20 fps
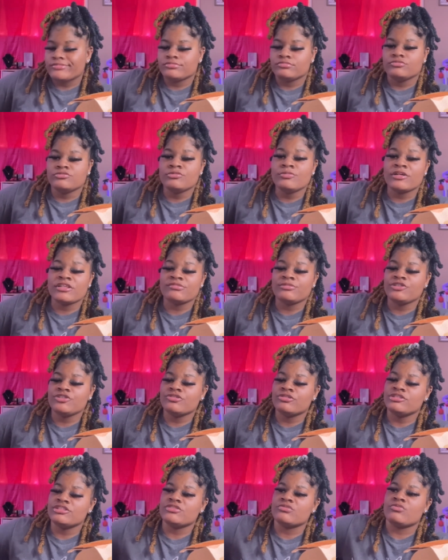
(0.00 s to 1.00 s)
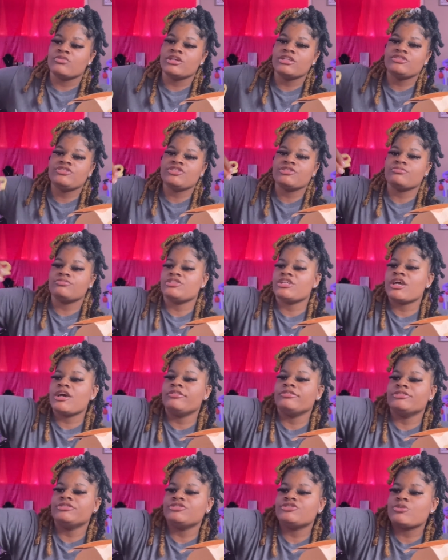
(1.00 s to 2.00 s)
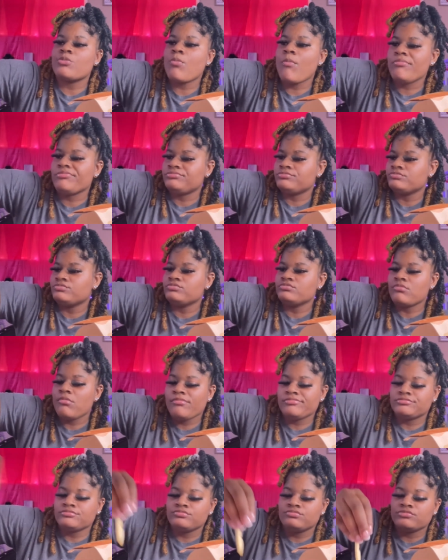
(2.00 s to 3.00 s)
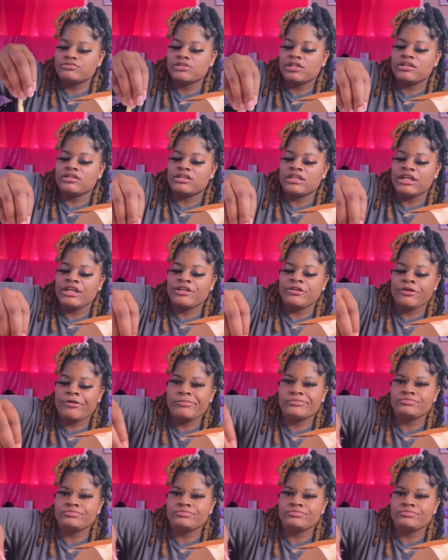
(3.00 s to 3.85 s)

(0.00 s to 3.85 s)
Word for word: You probably probably doing this one chip challenge later.